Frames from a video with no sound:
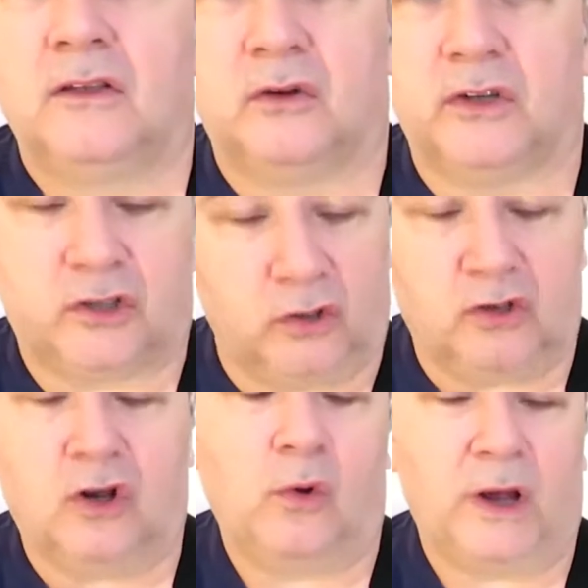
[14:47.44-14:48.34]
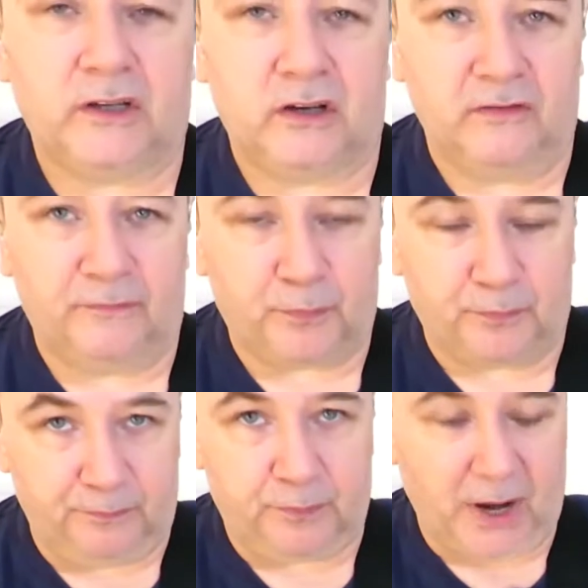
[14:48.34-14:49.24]
So it's just a question of
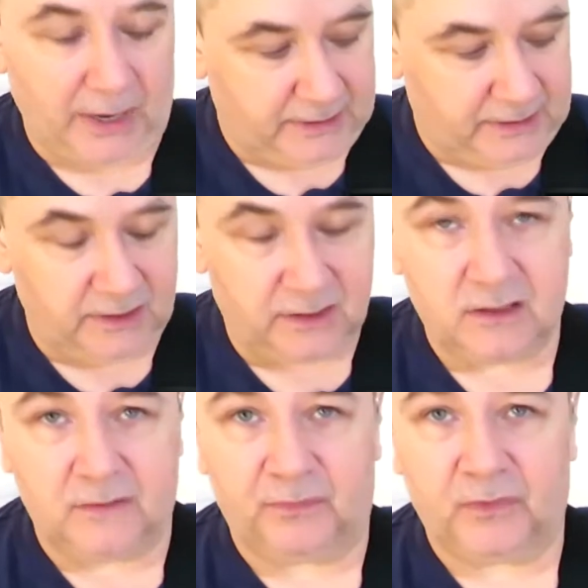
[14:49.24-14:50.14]
practice